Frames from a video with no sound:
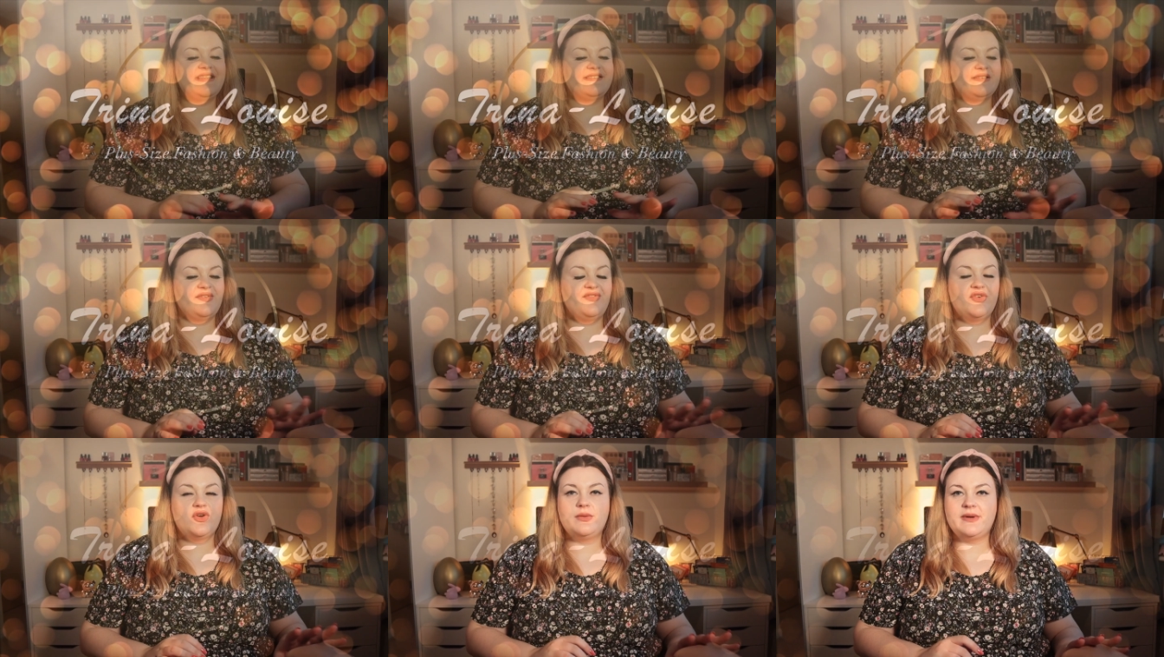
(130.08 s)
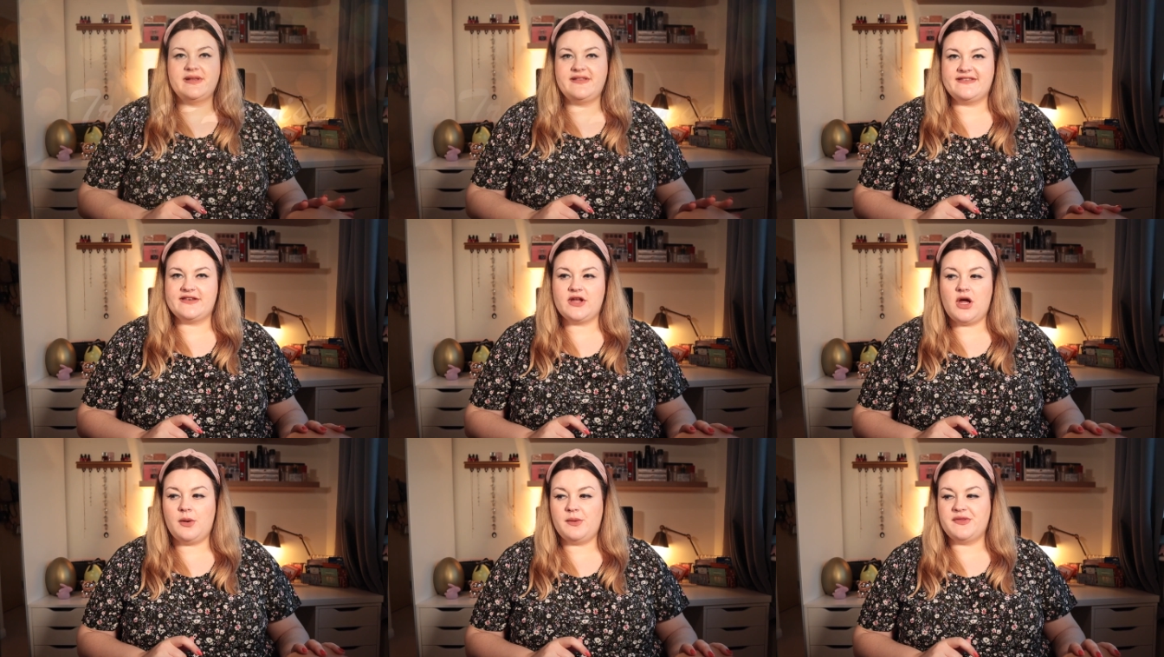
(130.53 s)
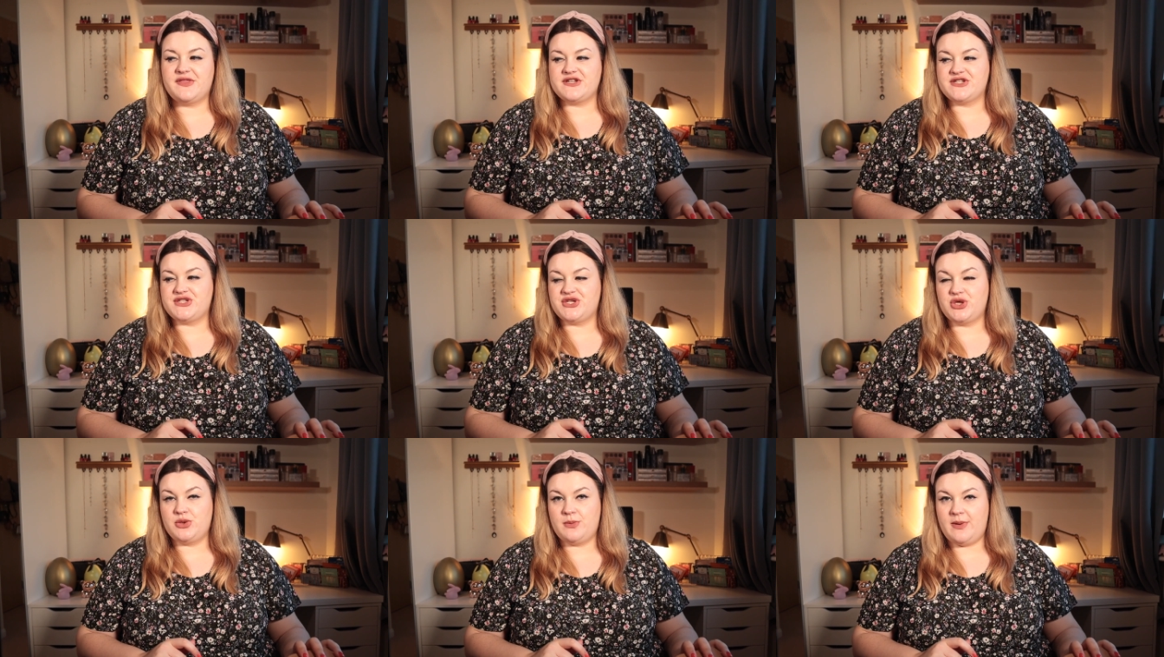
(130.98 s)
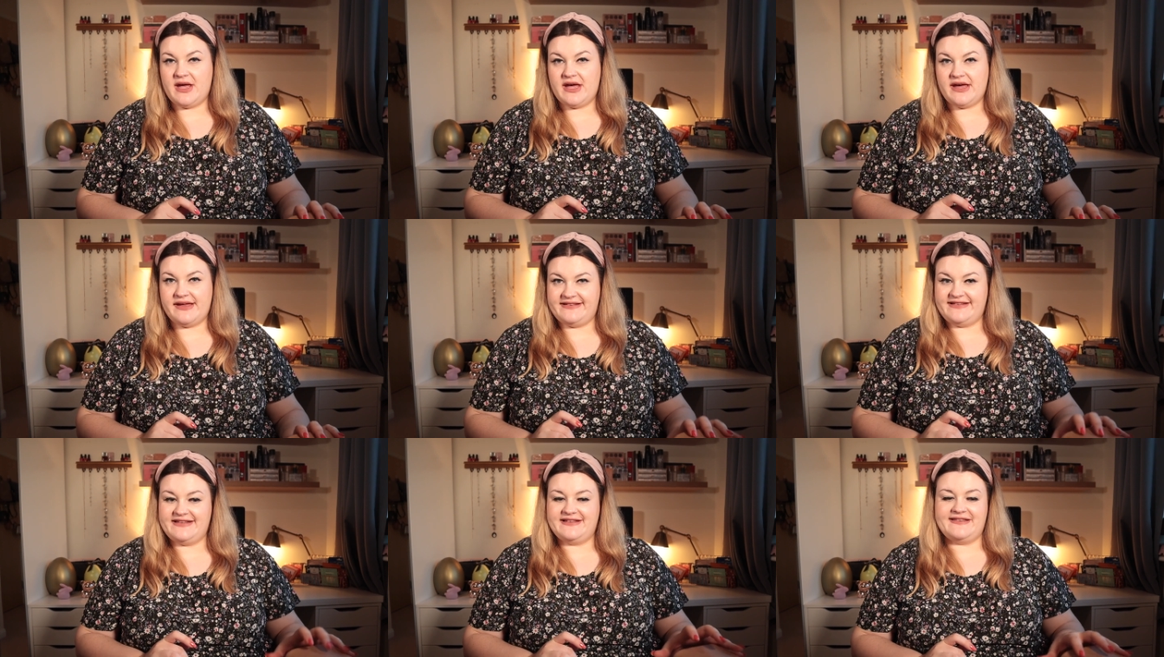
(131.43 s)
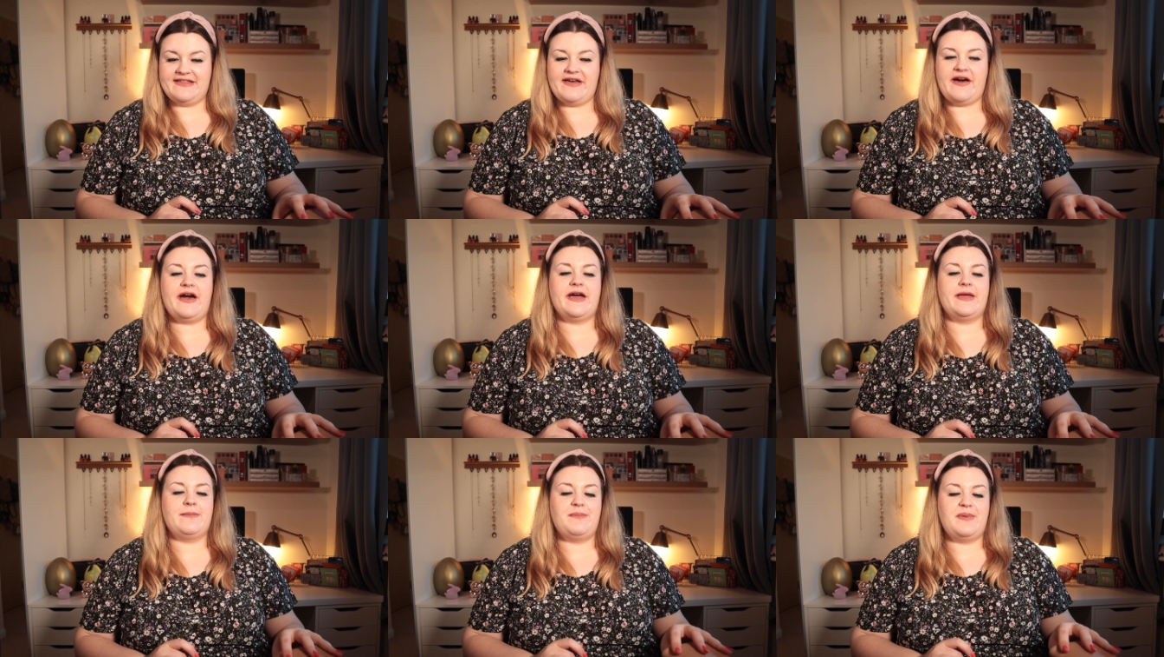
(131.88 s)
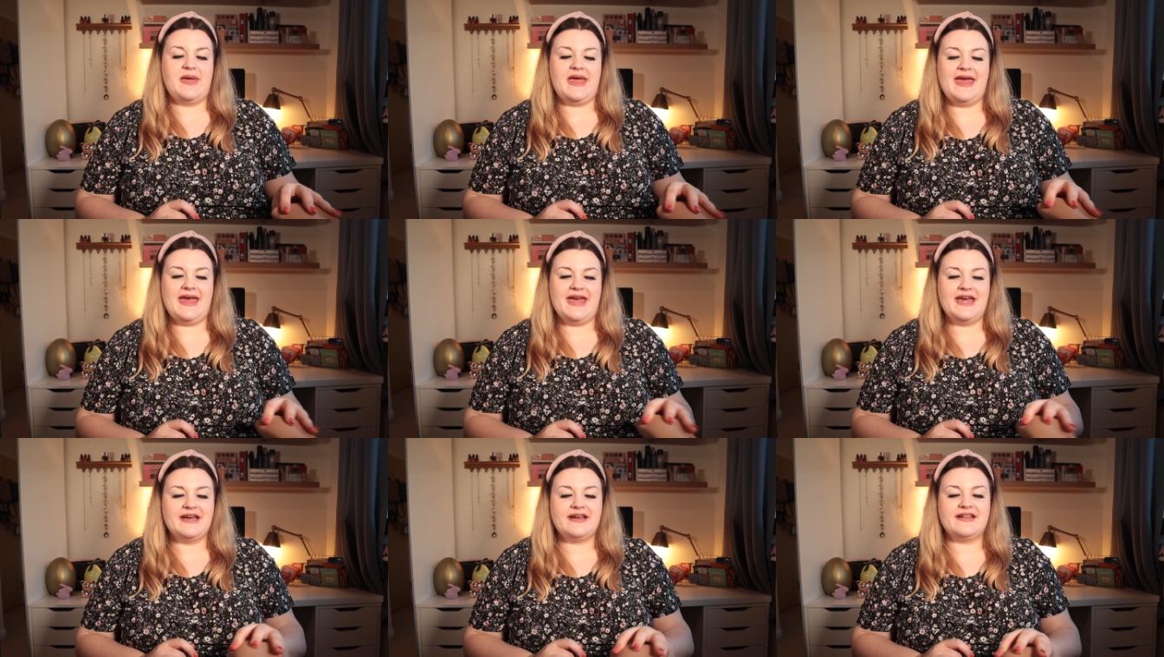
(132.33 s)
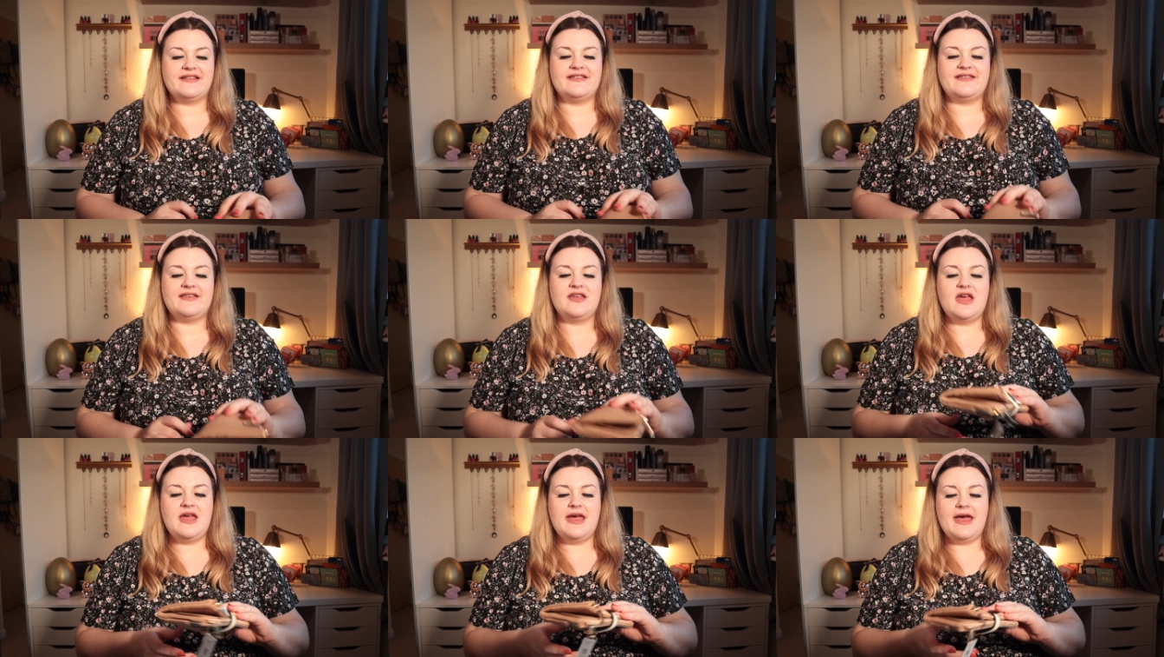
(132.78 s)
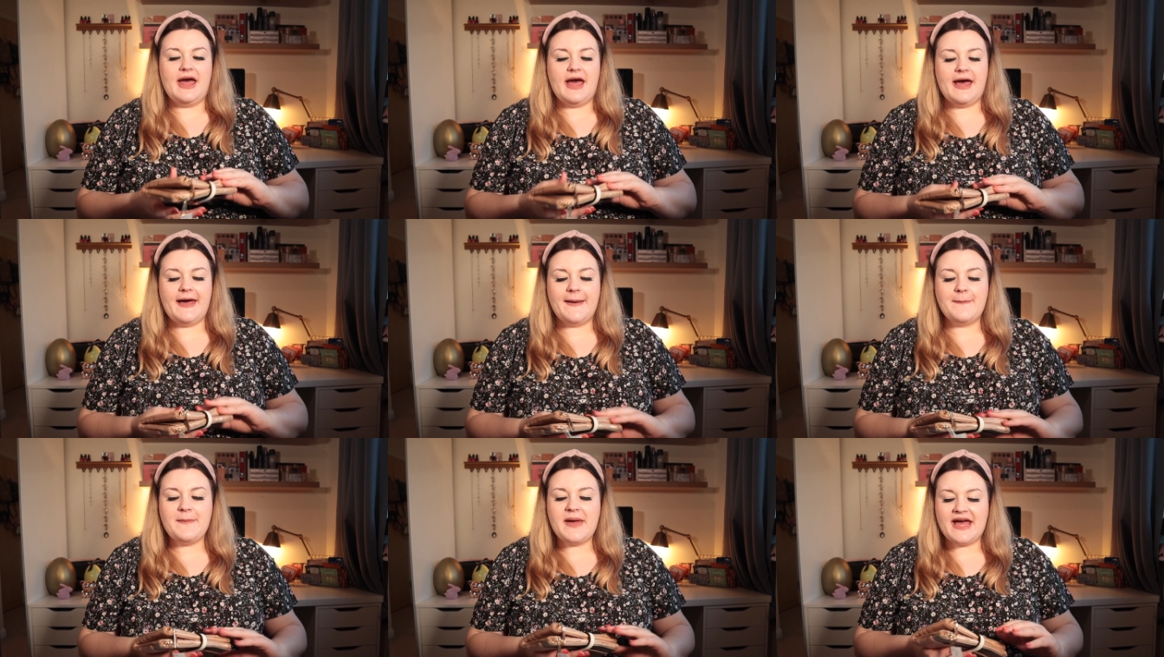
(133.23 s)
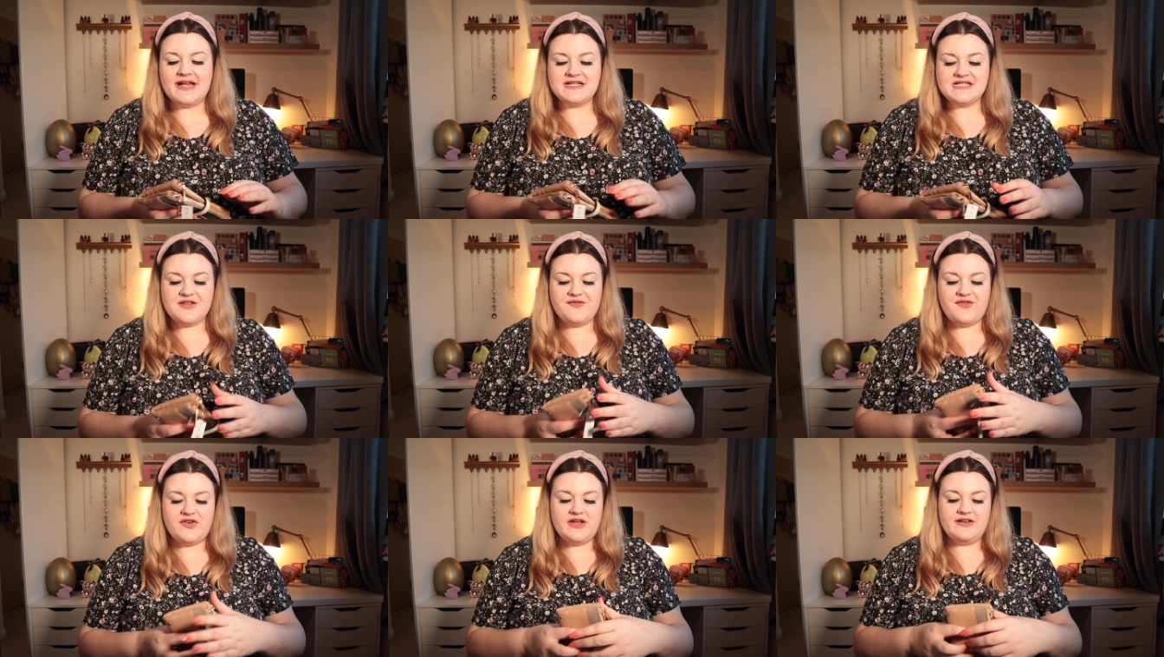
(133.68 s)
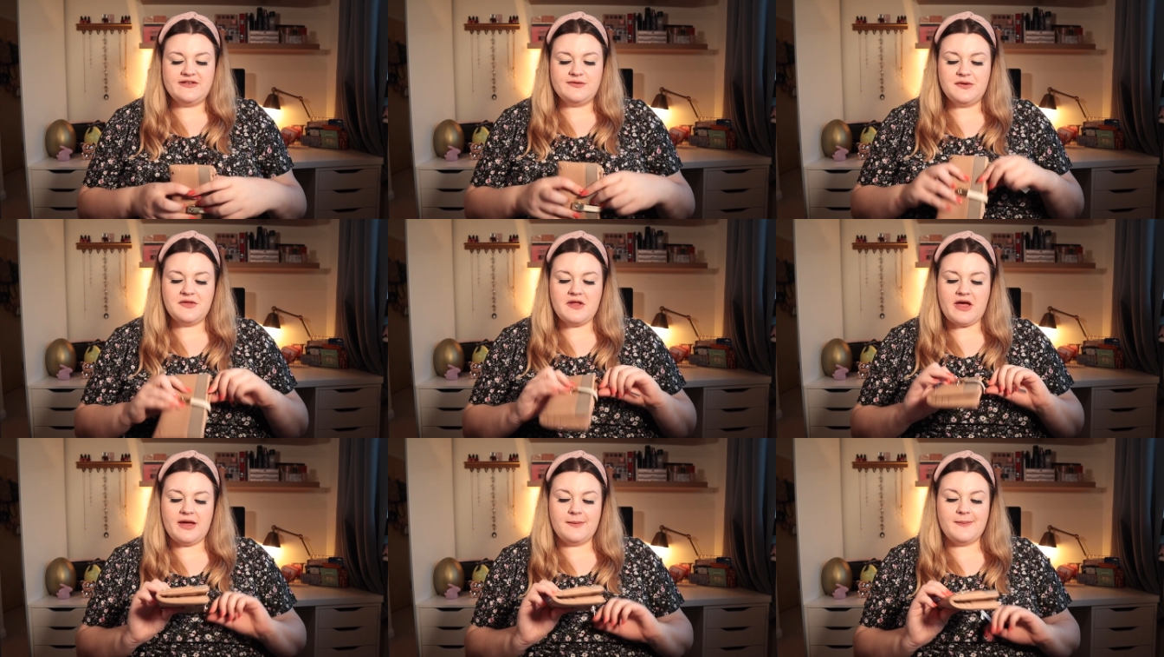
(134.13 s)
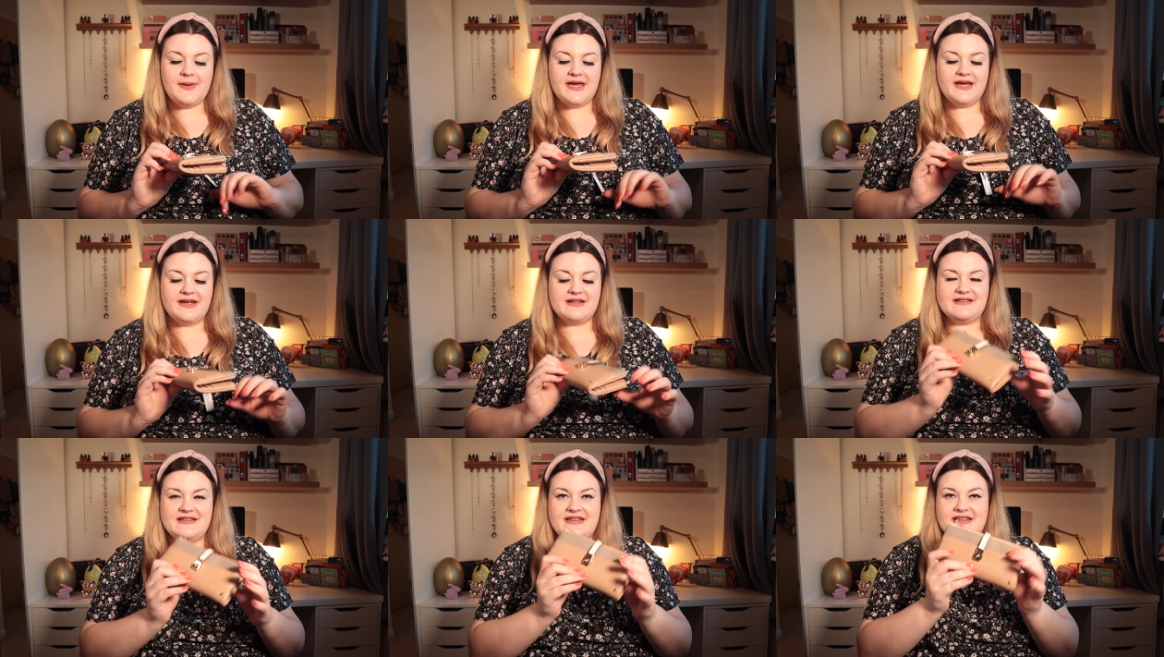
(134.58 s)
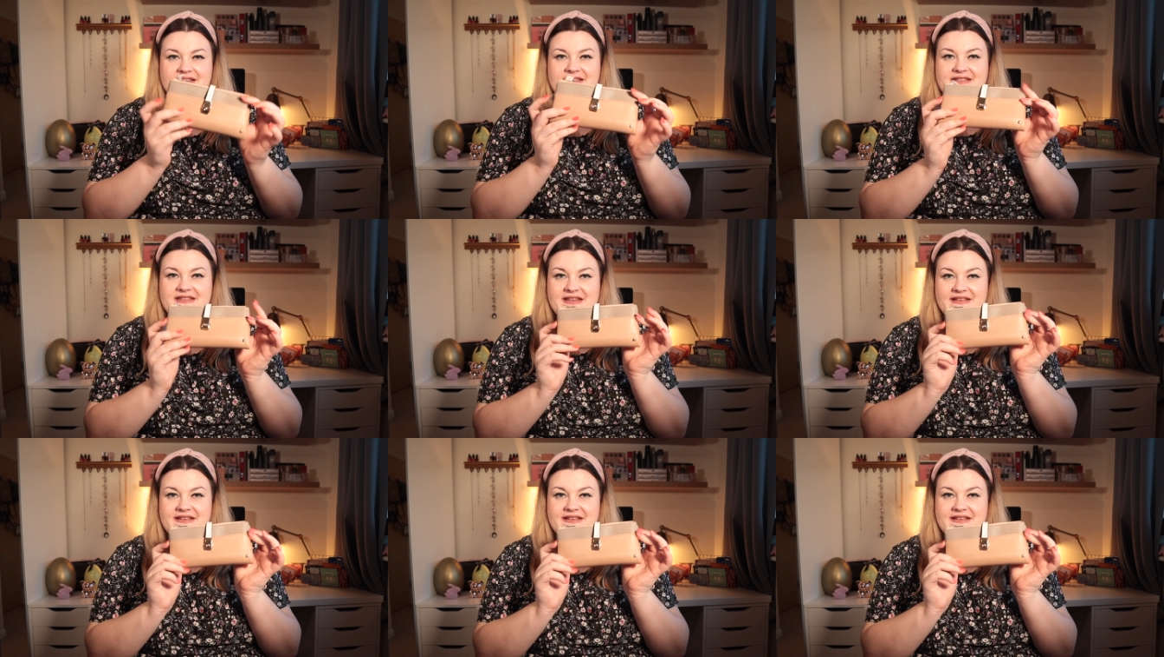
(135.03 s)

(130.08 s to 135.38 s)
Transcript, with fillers: So I thought we'd start with the two purses that I picked. Um, and the first one that I picked is